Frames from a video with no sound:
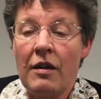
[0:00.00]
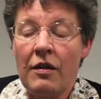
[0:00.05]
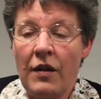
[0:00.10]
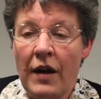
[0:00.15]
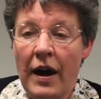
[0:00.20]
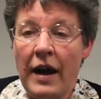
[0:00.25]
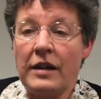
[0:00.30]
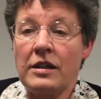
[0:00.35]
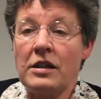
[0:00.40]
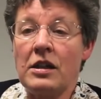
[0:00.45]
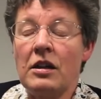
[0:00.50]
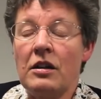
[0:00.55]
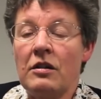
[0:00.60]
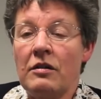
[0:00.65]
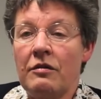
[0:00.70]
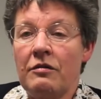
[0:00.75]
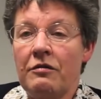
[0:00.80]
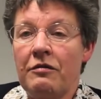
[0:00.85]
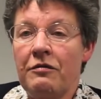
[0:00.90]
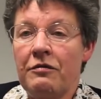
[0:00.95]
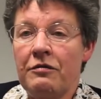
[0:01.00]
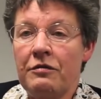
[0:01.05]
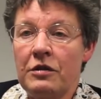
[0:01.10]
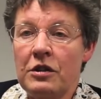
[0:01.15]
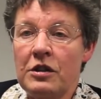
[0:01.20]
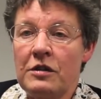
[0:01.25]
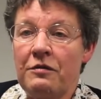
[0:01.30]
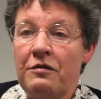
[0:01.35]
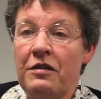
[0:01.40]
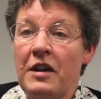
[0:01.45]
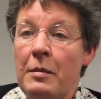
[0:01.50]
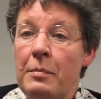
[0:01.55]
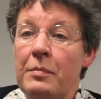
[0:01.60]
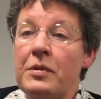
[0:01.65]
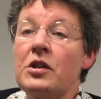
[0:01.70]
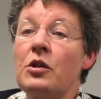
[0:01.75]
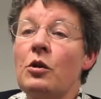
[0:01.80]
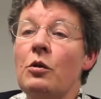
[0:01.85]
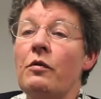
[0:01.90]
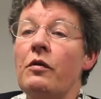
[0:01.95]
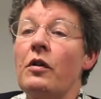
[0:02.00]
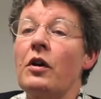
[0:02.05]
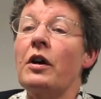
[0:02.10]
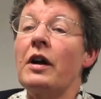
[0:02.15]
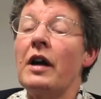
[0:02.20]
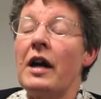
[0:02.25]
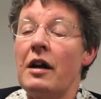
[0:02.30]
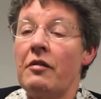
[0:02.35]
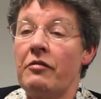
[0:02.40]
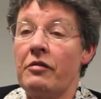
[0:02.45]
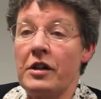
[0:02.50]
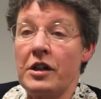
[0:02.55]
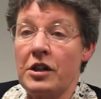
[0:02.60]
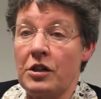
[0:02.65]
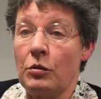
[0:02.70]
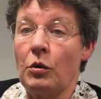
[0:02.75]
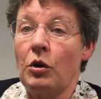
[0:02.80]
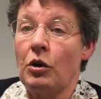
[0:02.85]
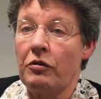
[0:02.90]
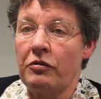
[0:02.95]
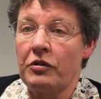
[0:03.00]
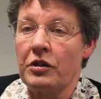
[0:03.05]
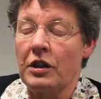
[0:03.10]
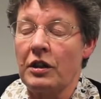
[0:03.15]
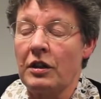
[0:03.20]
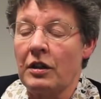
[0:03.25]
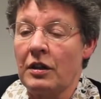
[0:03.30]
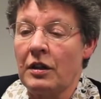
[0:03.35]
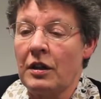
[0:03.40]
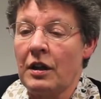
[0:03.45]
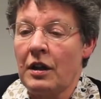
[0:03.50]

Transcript: that flips over every so often